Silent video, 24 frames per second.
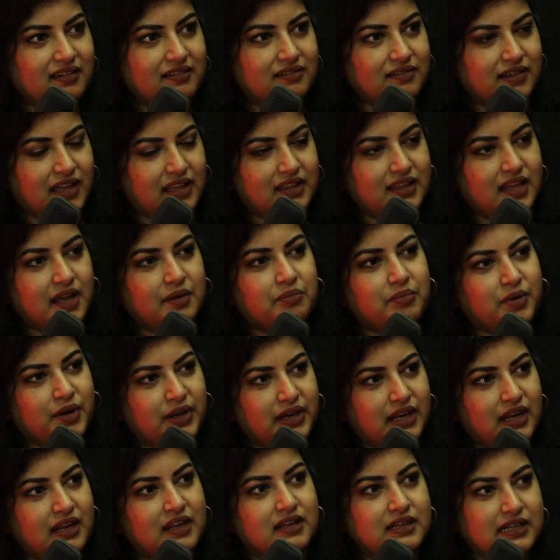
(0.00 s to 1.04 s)
at that point
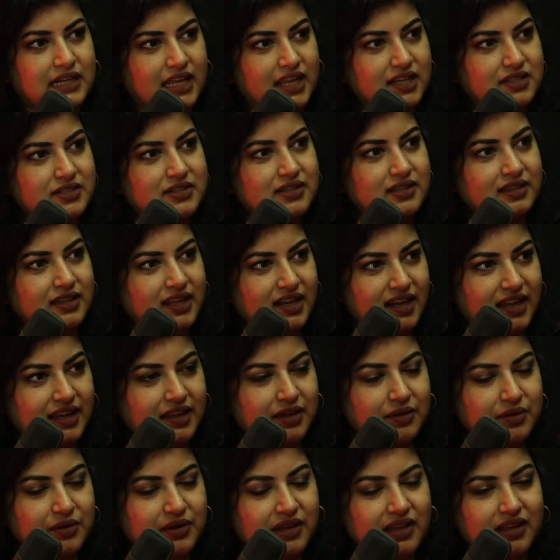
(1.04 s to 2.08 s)
and attention that I
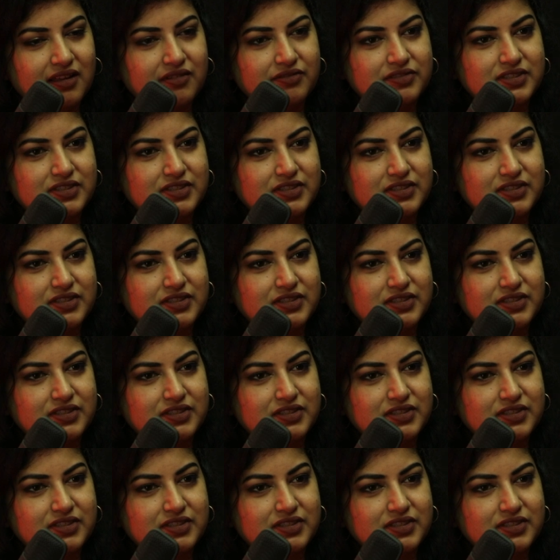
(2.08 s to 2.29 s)
could give.